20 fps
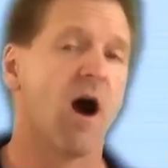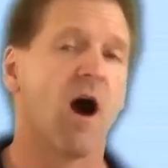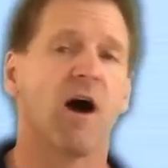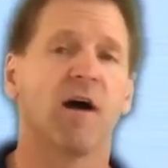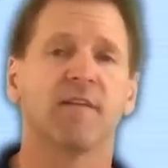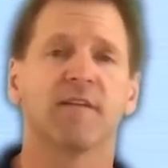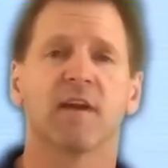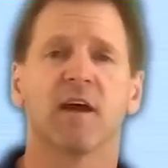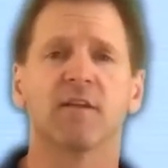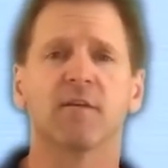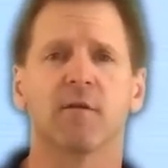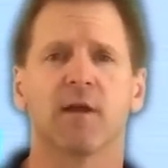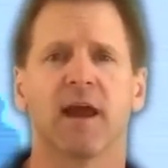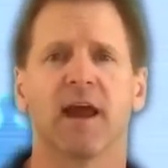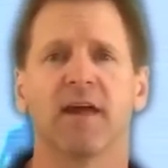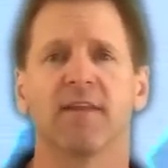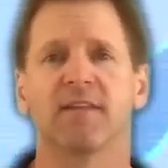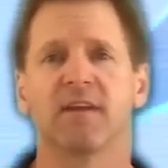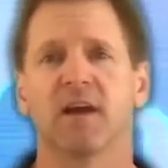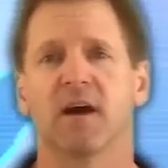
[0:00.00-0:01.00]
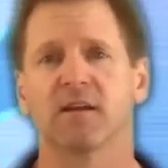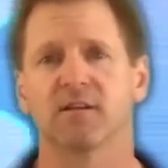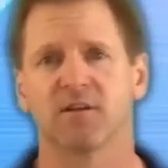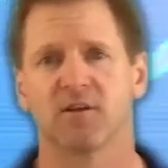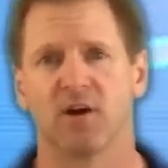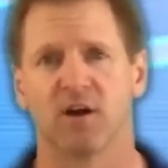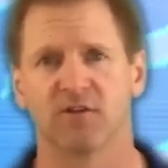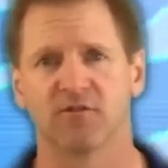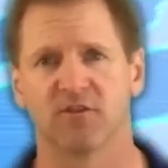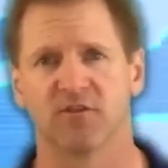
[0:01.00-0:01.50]
On the other hand, the
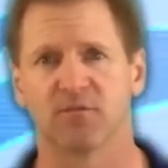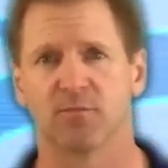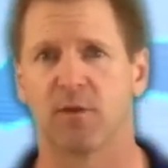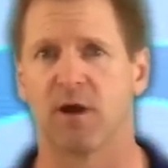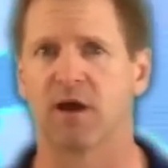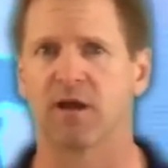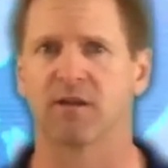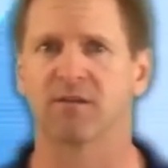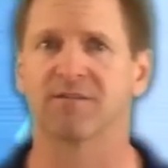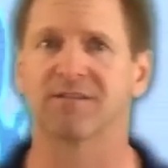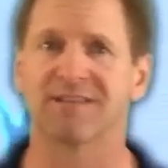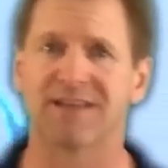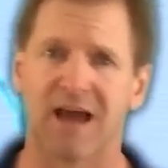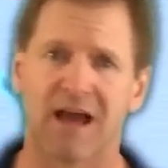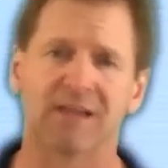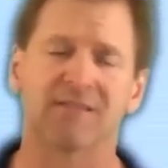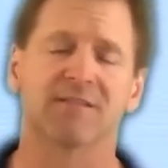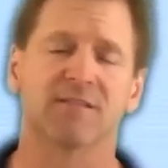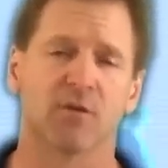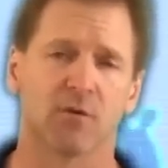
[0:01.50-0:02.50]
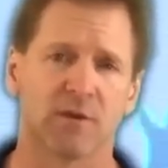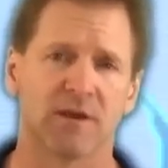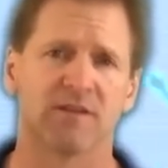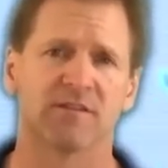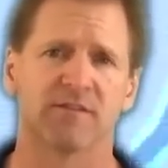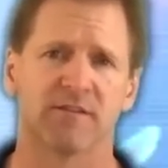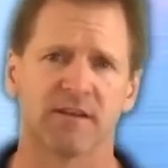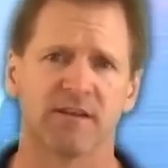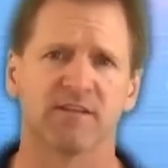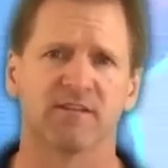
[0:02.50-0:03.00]
unconscious mind is not so
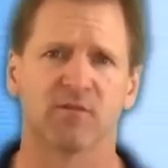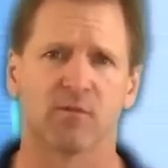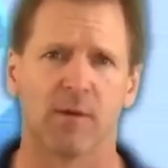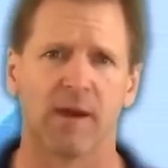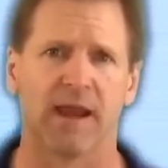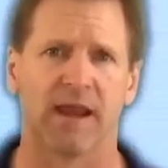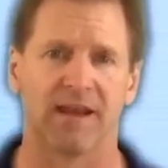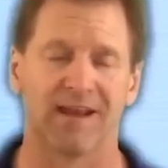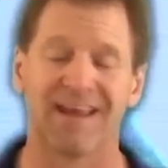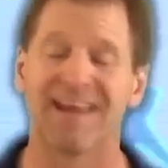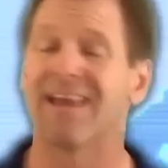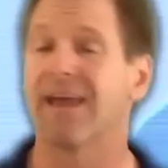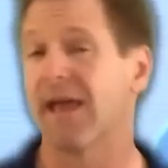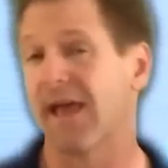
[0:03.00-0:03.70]
easily swayed